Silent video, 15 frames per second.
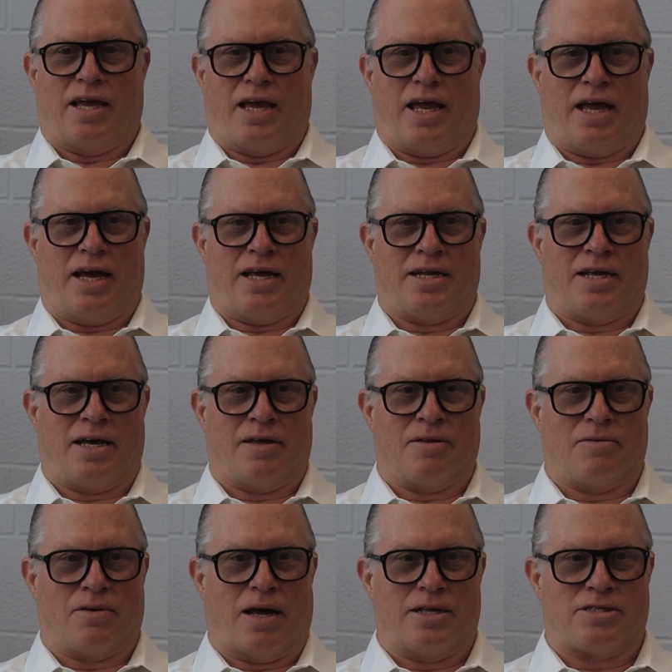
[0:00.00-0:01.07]
And
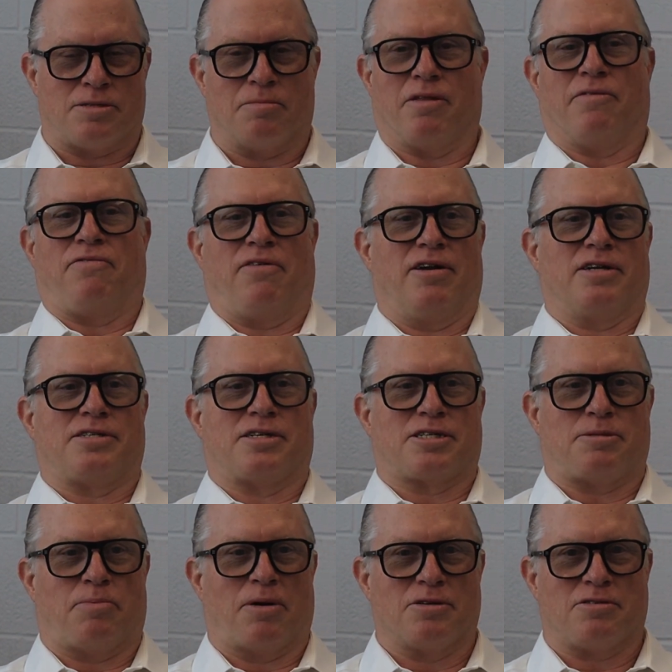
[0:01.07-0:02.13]
I had some of the funnest
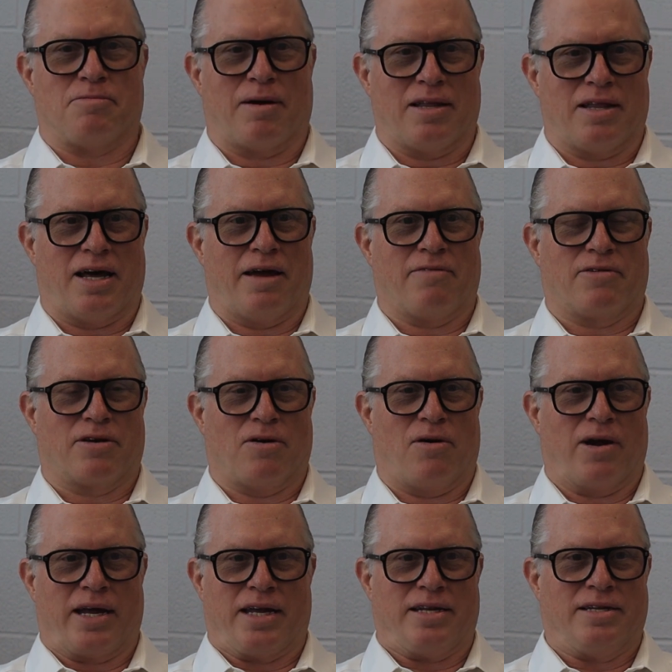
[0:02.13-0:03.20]
experience of my life
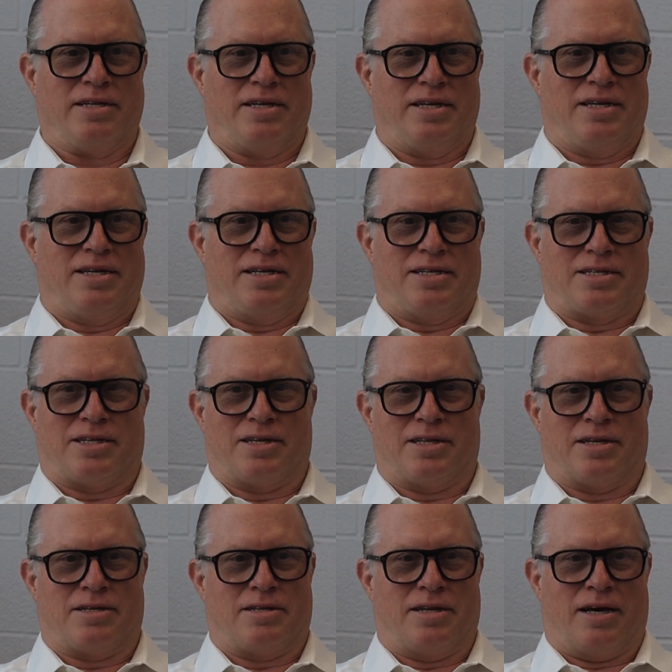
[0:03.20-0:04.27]
going into
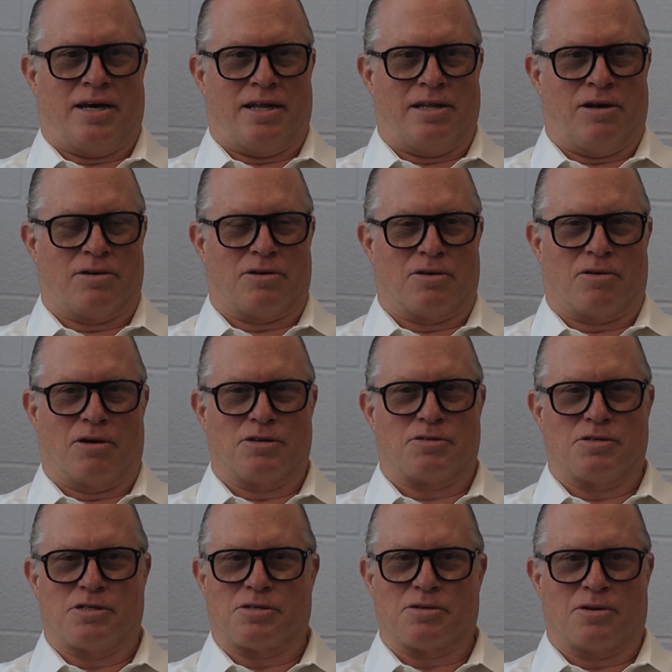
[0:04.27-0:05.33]
the local
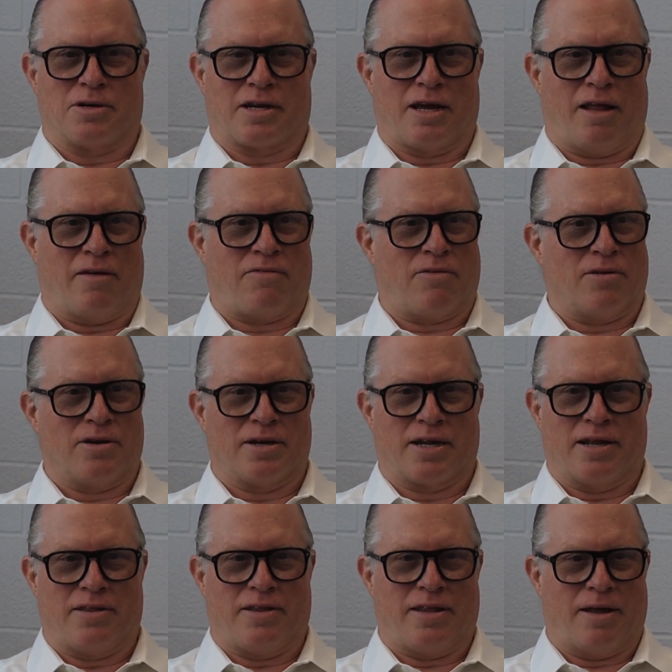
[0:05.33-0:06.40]
grocery store in California and
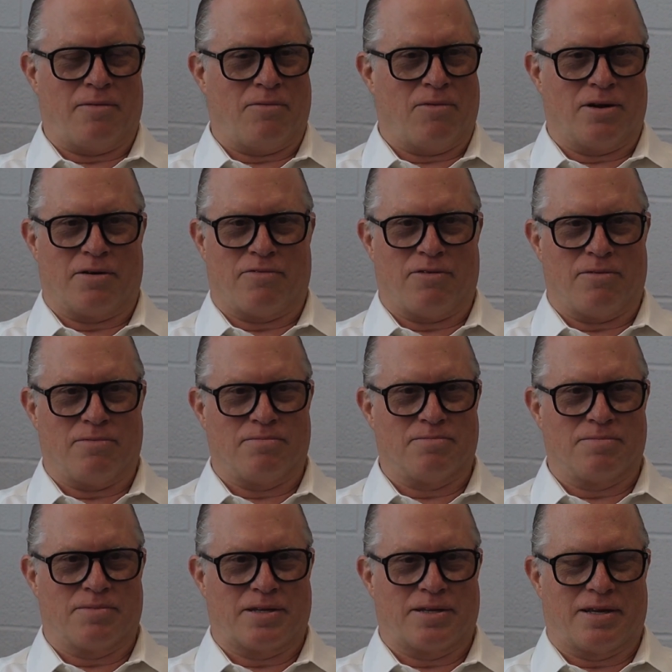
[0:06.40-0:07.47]
getting that wonderful
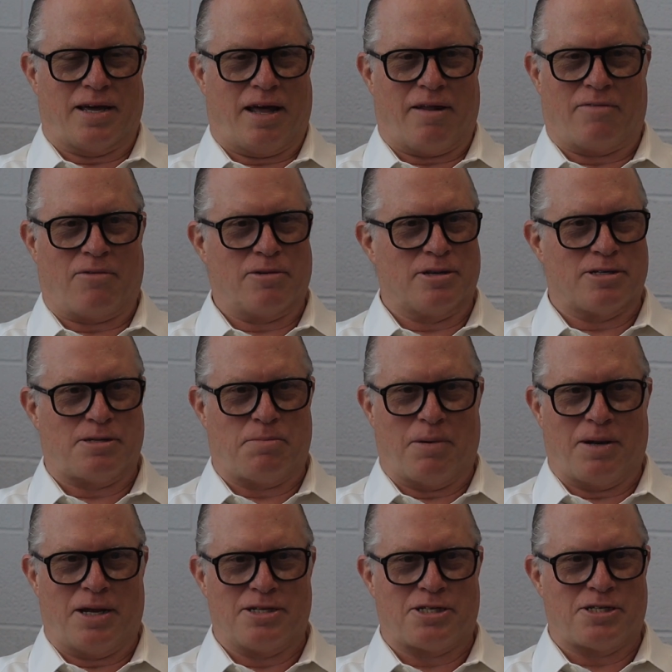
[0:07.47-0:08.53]
California
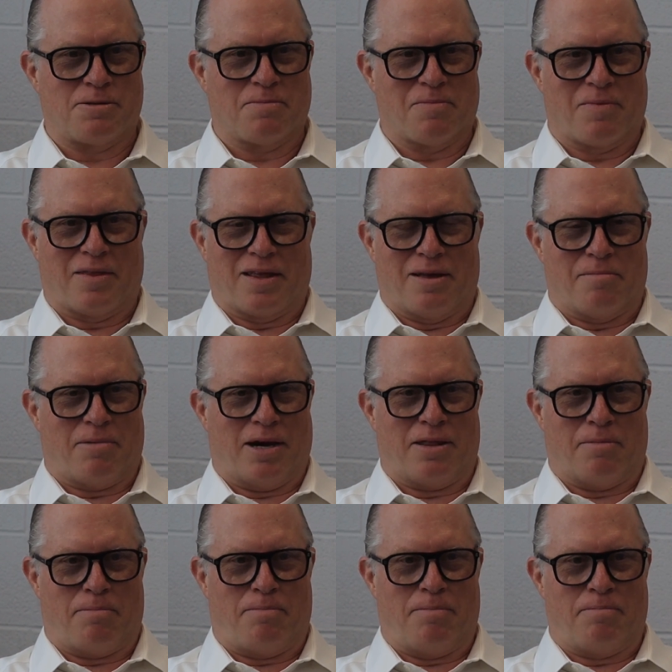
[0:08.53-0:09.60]
spinach by
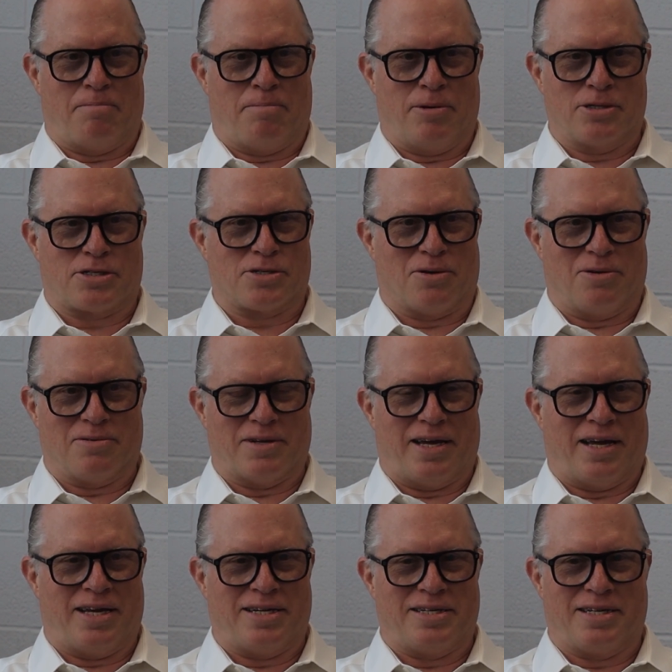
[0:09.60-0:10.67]
the bushel
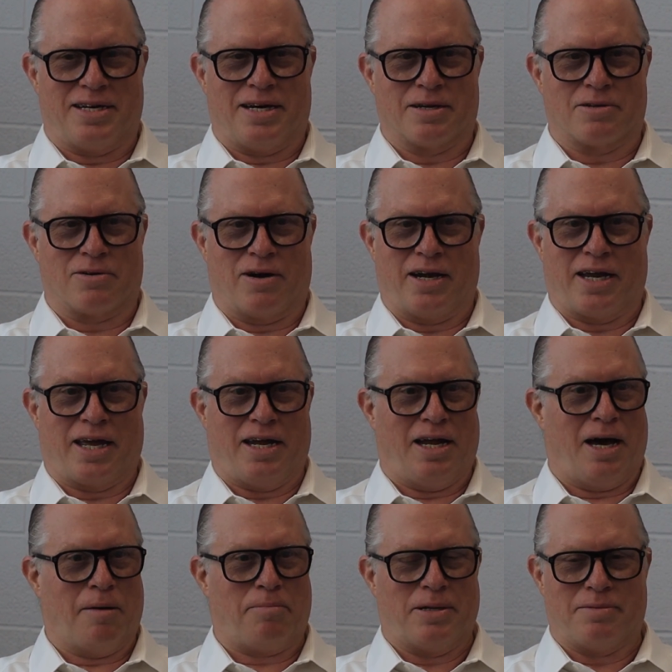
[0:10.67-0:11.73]
and grinding it
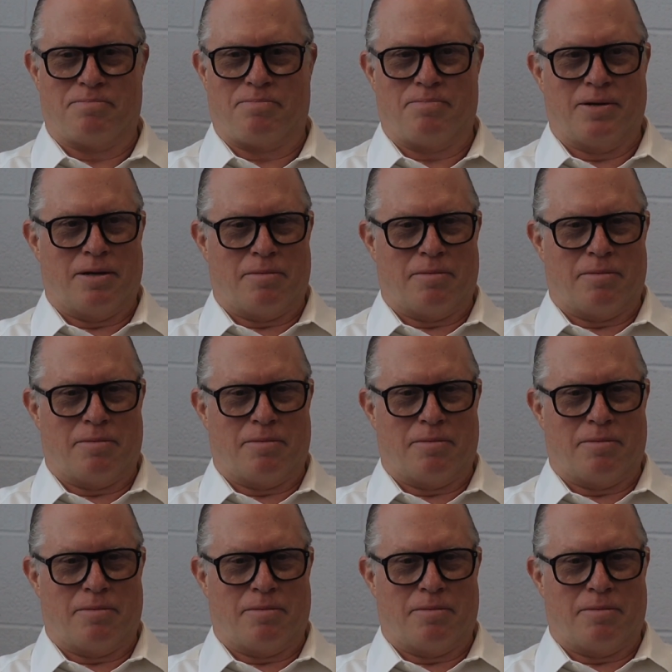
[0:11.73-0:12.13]
up and